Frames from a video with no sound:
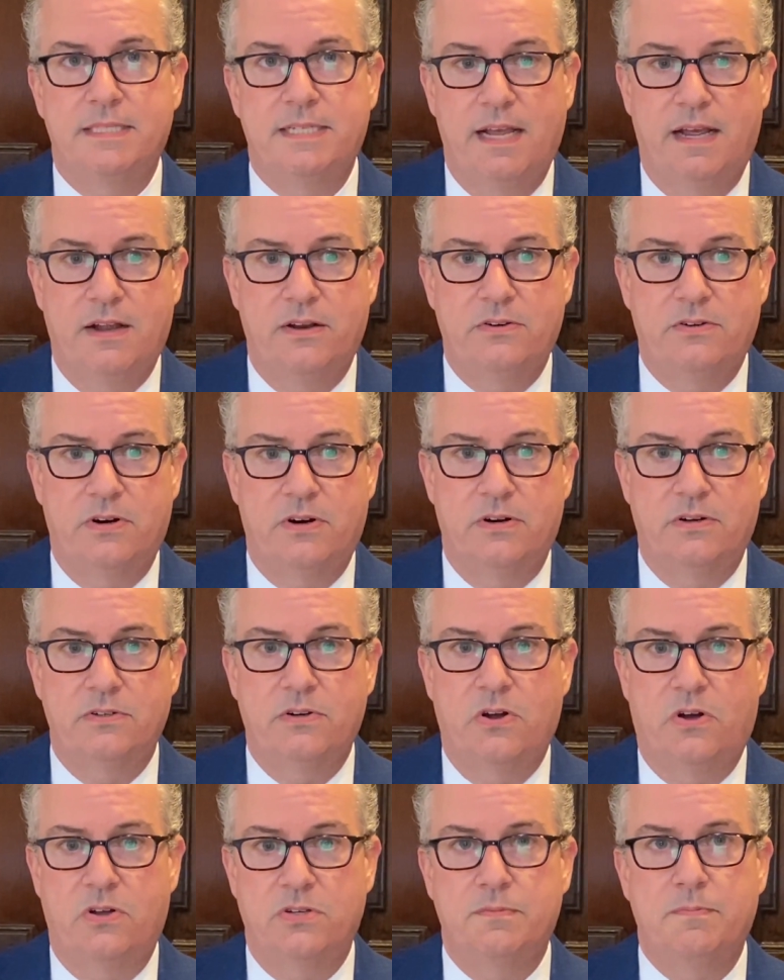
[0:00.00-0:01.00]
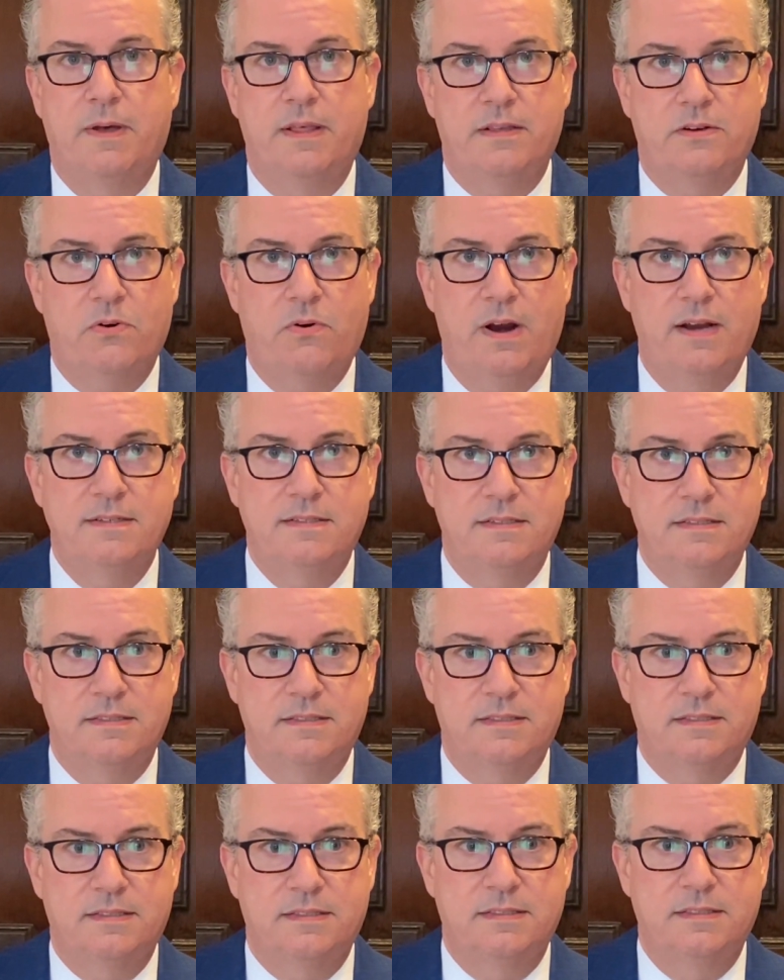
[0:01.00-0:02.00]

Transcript: downturn caused by the crisis.